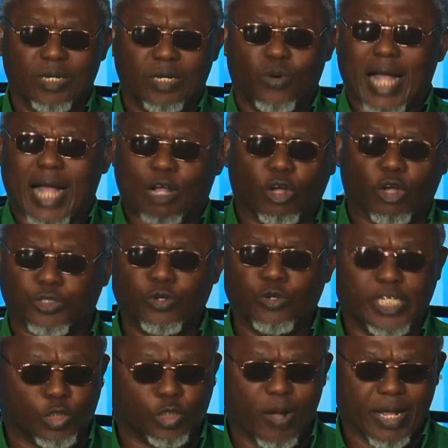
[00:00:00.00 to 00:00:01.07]
We can't continue
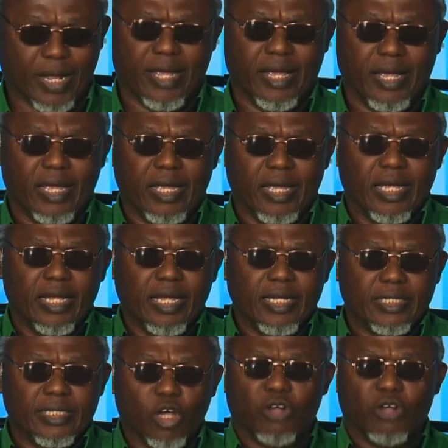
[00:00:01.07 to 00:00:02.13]
this way.
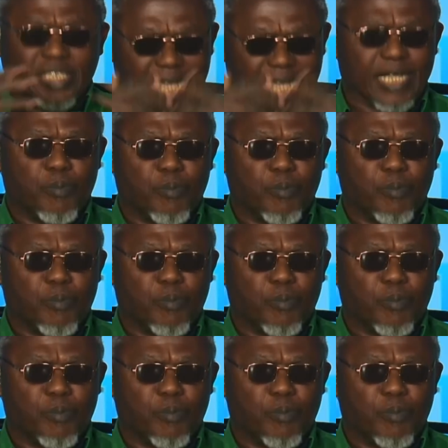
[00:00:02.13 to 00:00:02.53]
So these are the